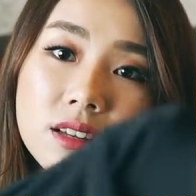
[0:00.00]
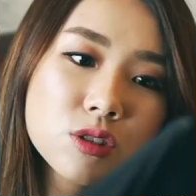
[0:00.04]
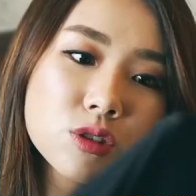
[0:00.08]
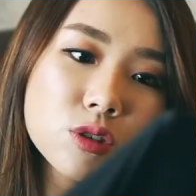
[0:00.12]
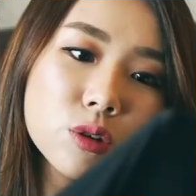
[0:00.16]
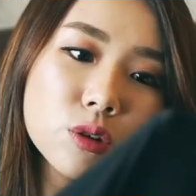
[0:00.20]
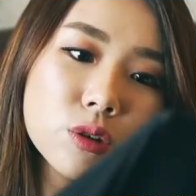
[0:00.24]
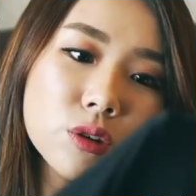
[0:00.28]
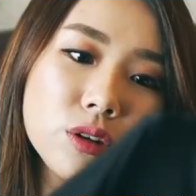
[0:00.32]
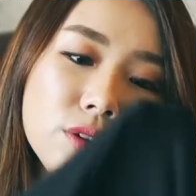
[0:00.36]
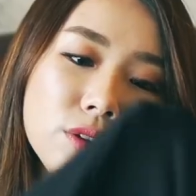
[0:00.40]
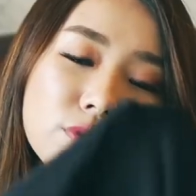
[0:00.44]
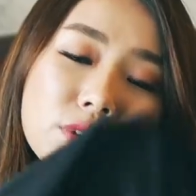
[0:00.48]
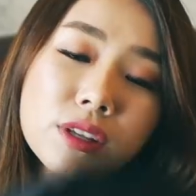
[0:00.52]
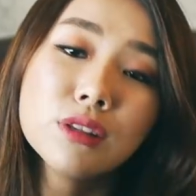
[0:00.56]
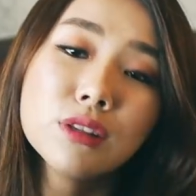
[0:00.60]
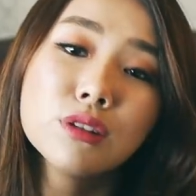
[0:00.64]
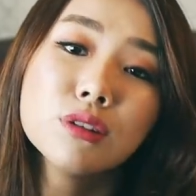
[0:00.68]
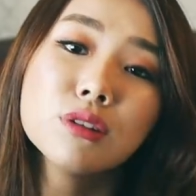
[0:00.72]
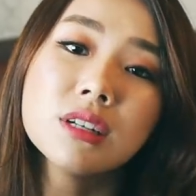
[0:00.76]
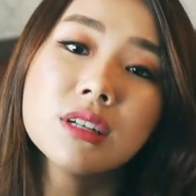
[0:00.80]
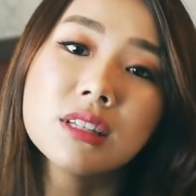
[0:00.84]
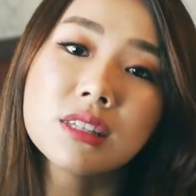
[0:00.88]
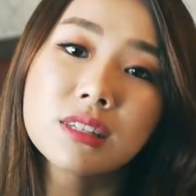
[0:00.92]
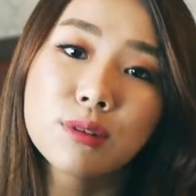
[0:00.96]
so even
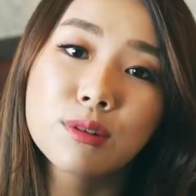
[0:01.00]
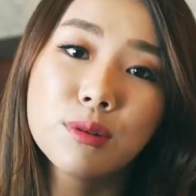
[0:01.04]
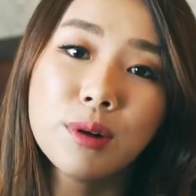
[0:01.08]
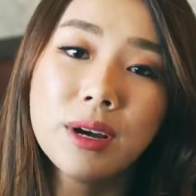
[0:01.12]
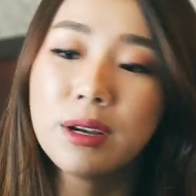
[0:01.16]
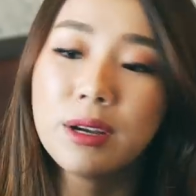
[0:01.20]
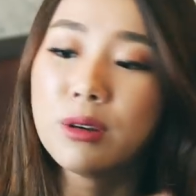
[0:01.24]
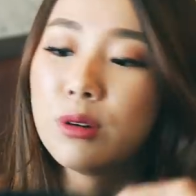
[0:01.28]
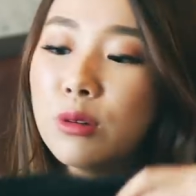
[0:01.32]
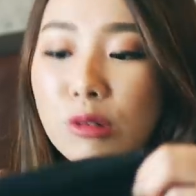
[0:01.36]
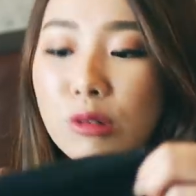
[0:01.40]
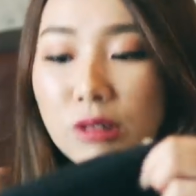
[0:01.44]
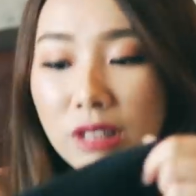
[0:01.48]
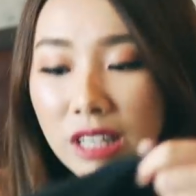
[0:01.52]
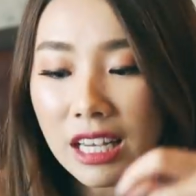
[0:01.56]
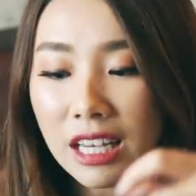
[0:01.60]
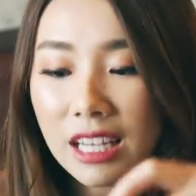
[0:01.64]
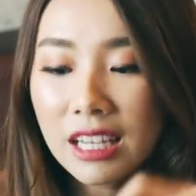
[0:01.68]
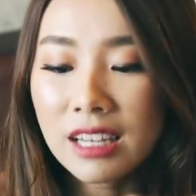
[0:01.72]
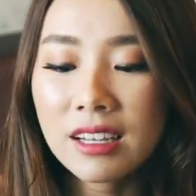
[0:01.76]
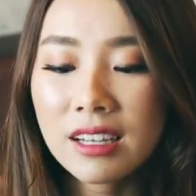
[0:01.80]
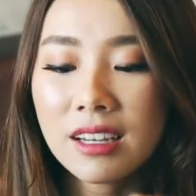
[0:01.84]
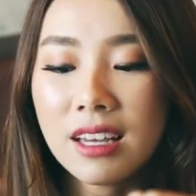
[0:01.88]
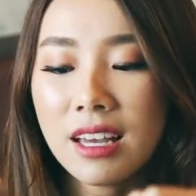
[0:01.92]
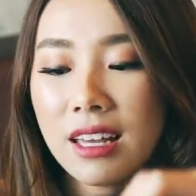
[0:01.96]
though it's quite
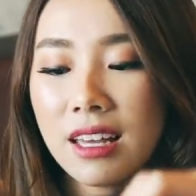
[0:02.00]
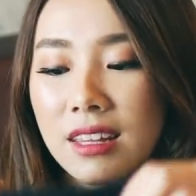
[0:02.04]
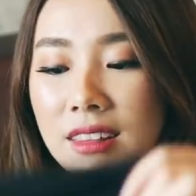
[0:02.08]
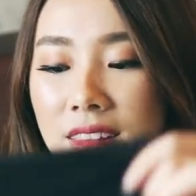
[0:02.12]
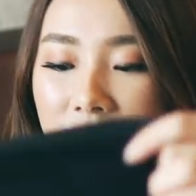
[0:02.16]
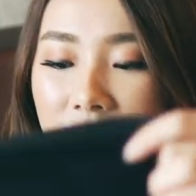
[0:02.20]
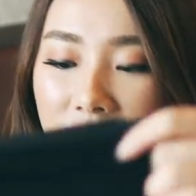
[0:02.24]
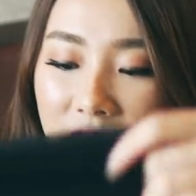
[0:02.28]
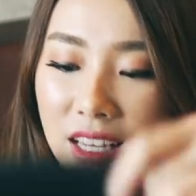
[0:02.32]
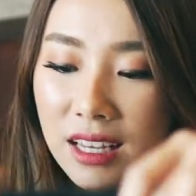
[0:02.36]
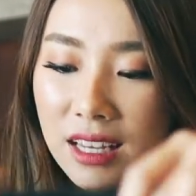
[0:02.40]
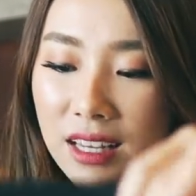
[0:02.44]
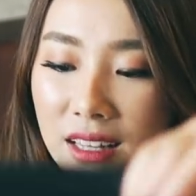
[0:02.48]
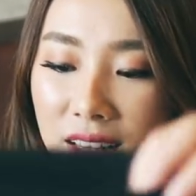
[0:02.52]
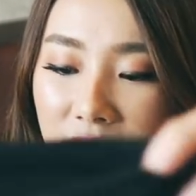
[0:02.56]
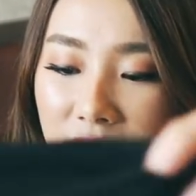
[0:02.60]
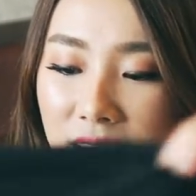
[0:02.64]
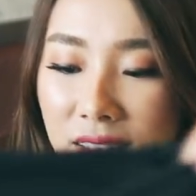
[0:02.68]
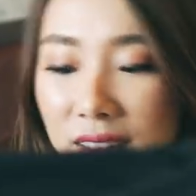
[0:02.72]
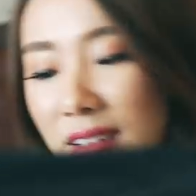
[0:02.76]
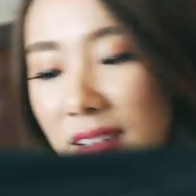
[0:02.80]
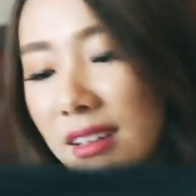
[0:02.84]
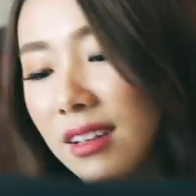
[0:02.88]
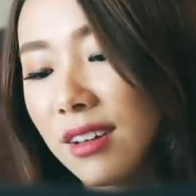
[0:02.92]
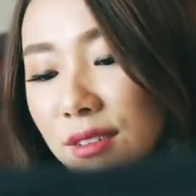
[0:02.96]
cooling and thin
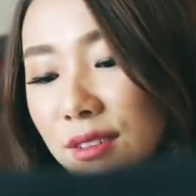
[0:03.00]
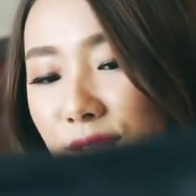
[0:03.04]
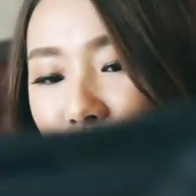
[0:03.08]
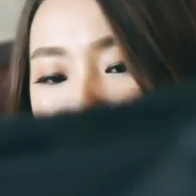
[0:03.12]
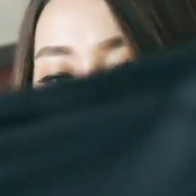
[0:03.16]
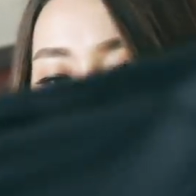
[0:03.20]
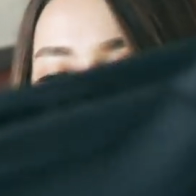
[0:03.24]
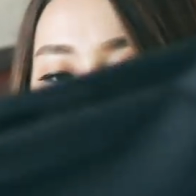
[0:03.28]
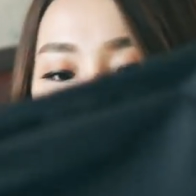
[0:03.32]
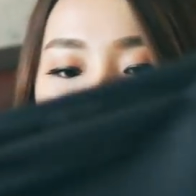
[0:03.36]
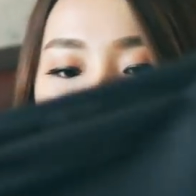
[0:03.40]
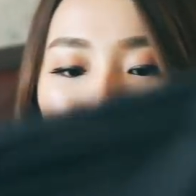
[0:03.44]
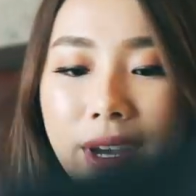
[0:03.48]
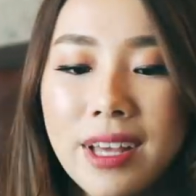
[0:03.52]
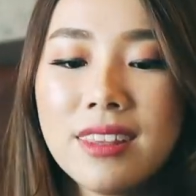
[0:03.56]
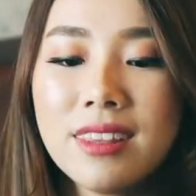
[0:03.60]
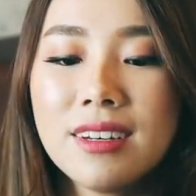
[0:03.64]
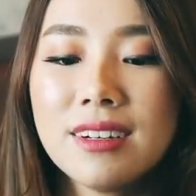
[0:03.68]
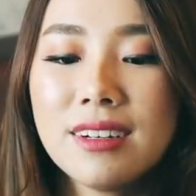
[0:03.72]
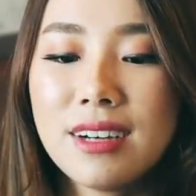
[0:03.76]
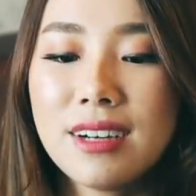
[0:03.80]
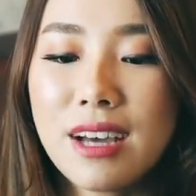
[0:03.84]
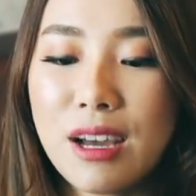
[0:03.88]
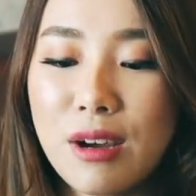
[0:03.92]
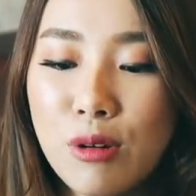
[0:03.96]
for the weather,
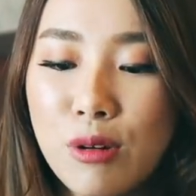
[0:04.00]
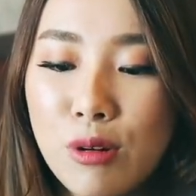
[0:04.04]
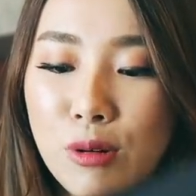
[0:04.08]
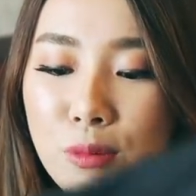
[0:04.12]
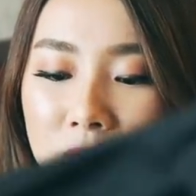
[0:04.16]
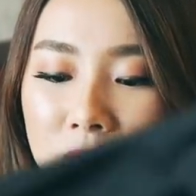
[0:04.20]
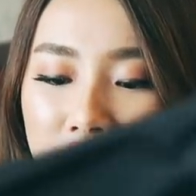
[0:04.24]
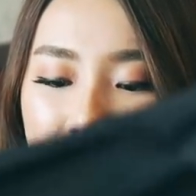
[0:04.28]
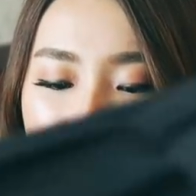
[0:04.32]
I hope it